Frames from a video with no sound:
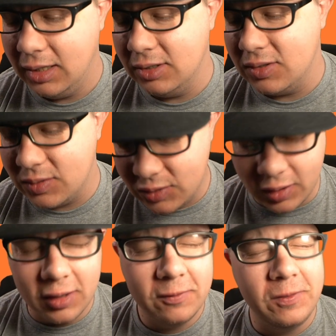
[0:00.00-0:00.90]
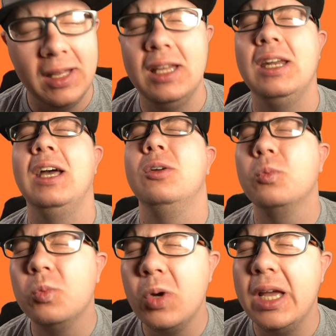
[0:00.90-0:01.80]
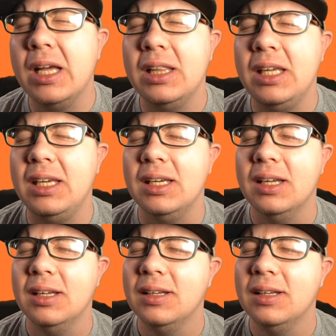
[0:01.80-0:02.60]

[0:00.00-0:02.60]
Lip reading: And Donphan, I really